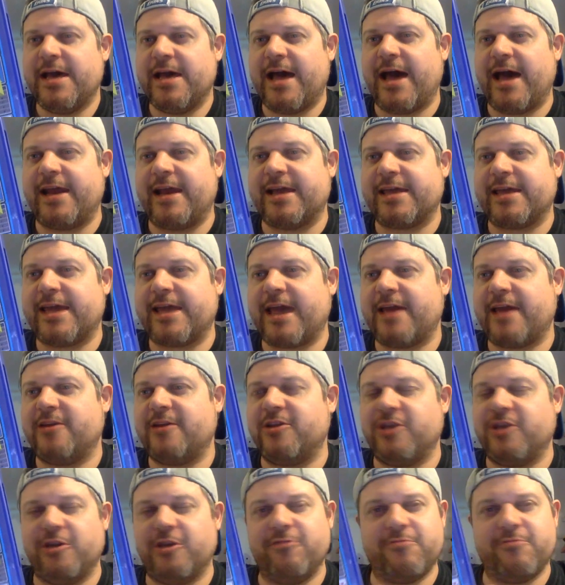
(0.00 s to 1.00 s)
And again,
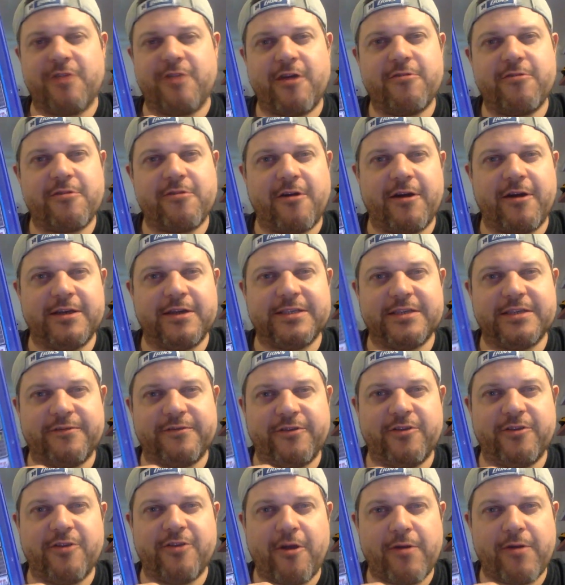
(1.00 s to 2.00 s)
you know, guys, if
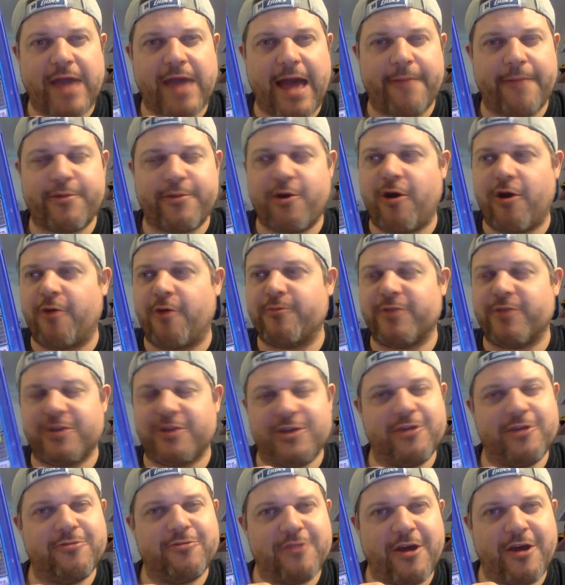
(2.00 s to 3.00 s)
you know Capcom, then
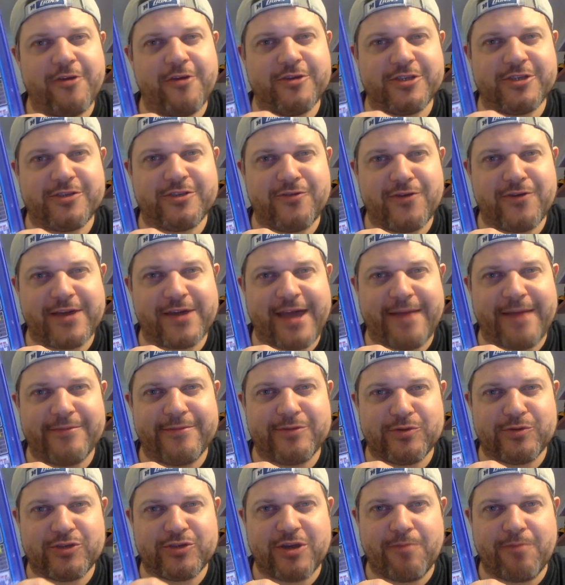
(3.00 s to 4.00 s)
you know the sort of
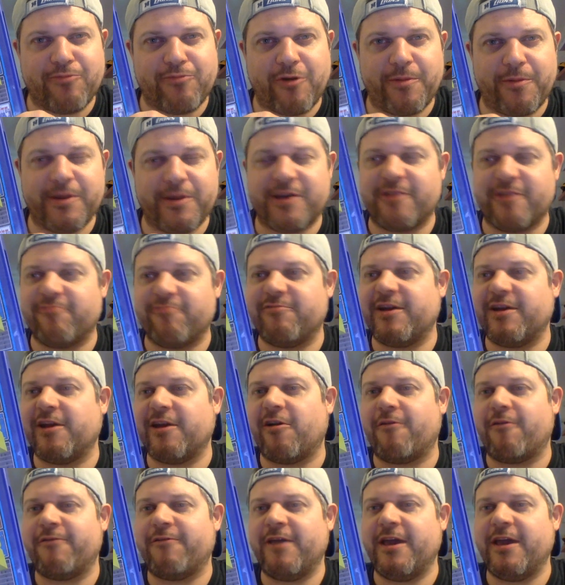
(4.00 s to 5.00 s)
games which I'm probably going to reel
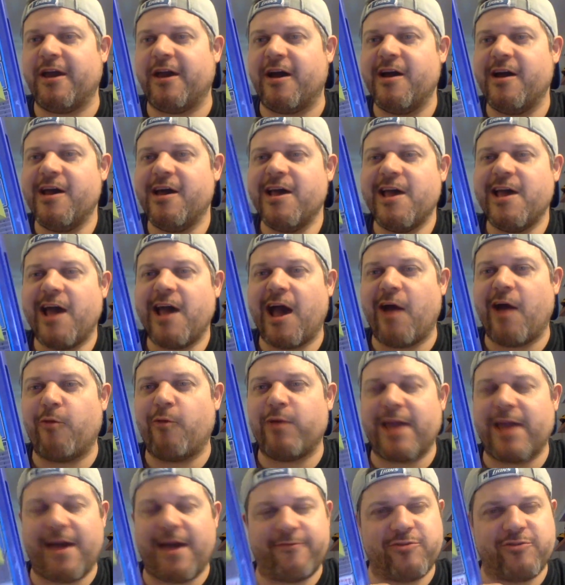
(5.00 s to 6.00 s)
off here.
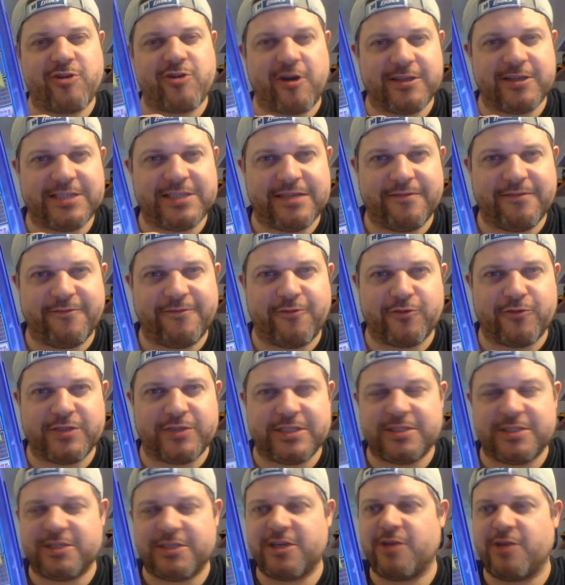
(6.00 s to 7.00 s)
We have
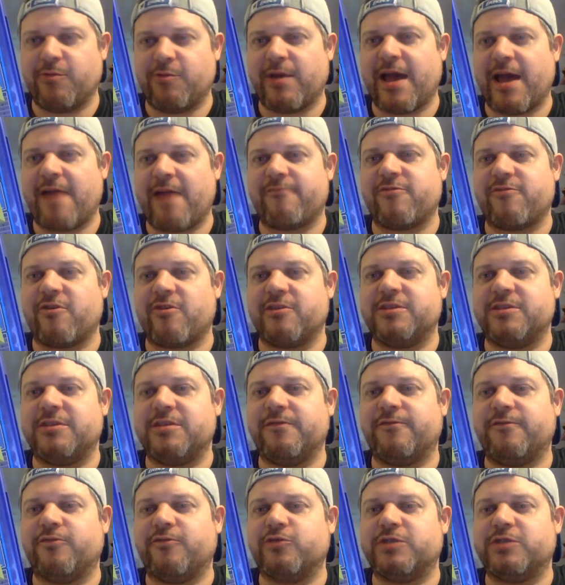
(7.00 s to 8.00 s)
1942, we have
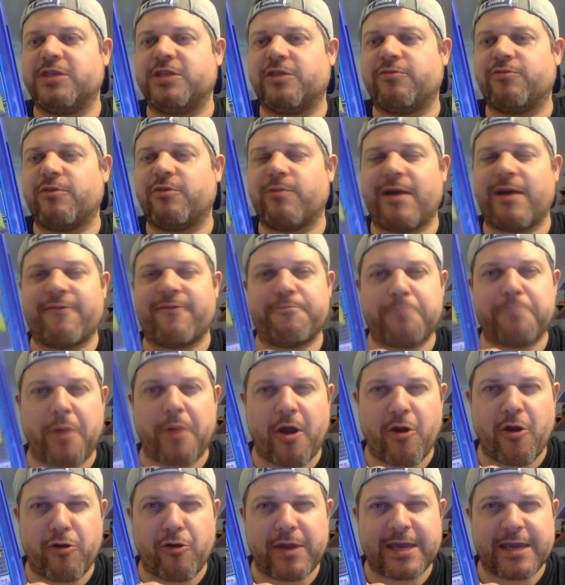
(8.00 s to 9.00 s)
1943, we have
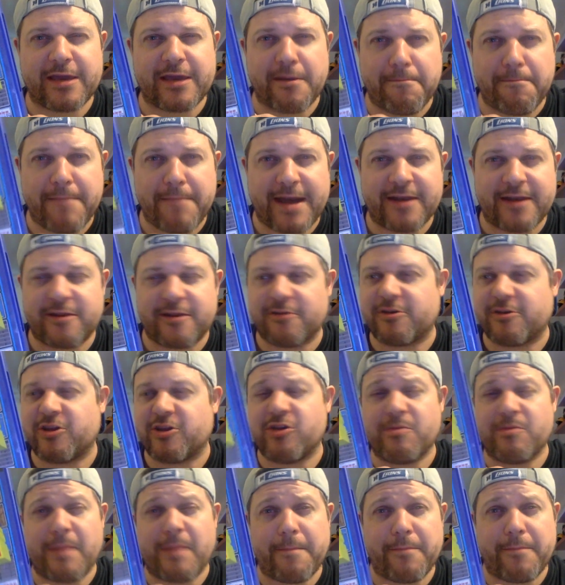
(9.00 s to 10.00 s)
Bionic Commando. Can
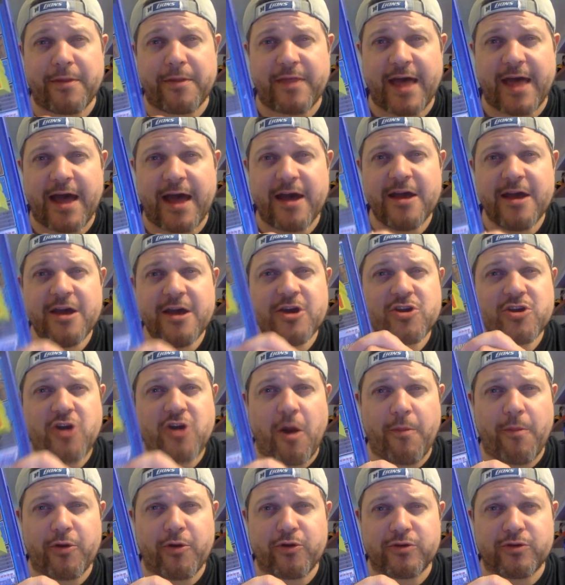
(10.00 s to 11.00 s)
you remember that?
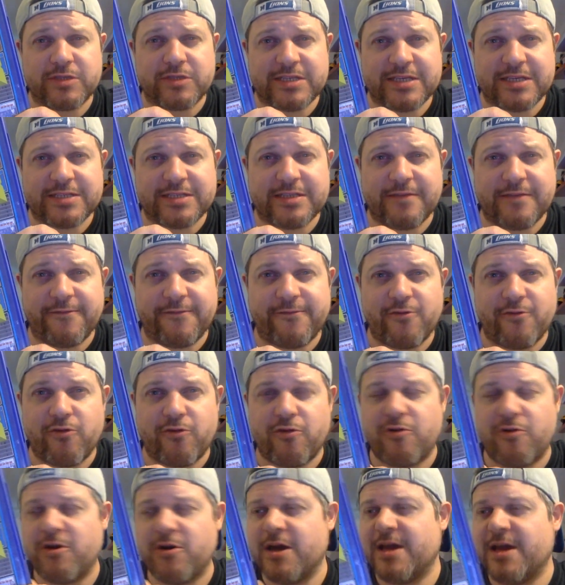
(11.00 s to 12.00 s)
Commodore
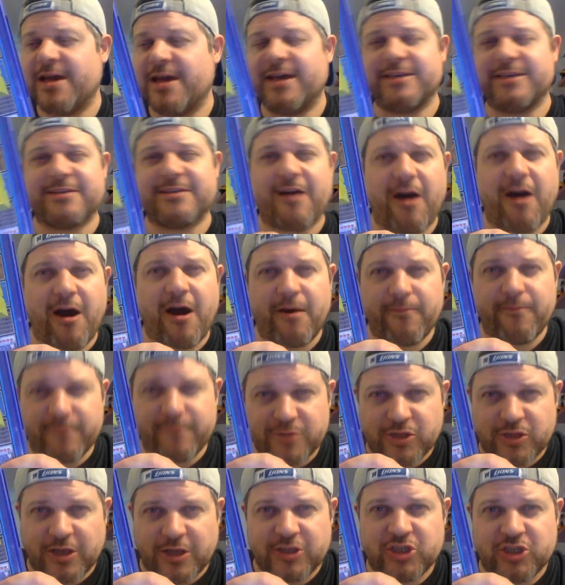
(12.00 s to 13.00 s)
64, his arm
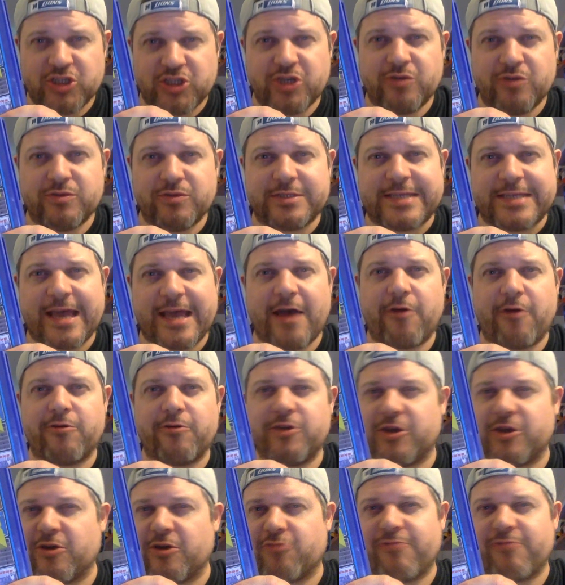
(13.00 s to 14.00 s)
like shoots out,
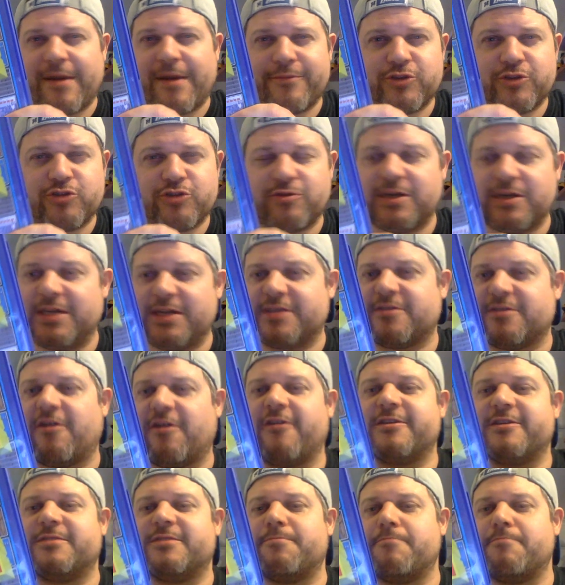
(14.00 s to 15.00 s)
you can grab trees. Oh,
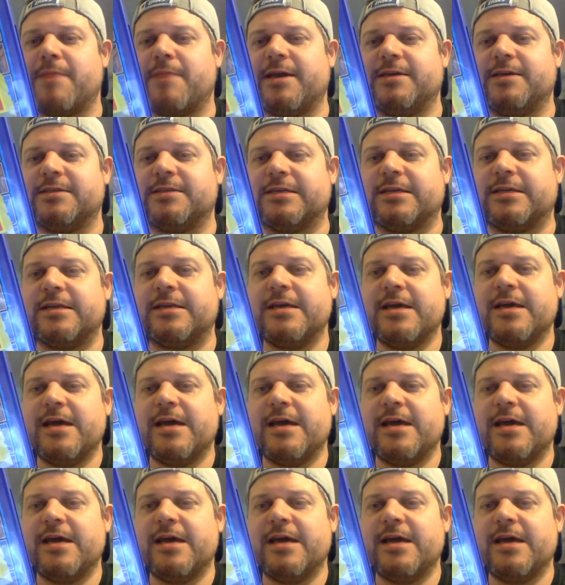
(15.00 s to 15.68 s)
it's amazing.